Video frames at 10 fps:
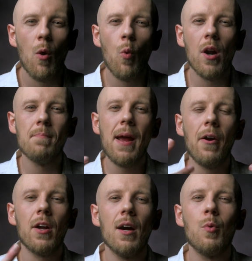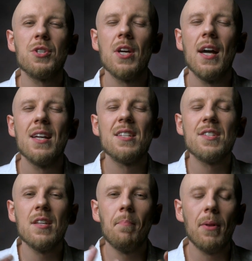where America was
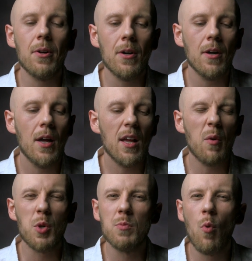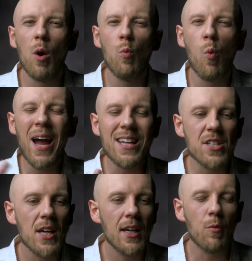simpler, it was more
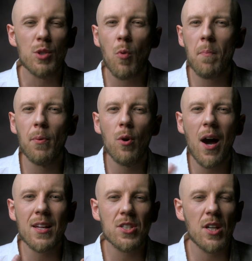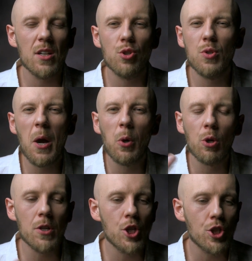white, it was more Protestant,
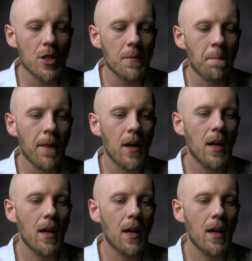Judeo-Christian.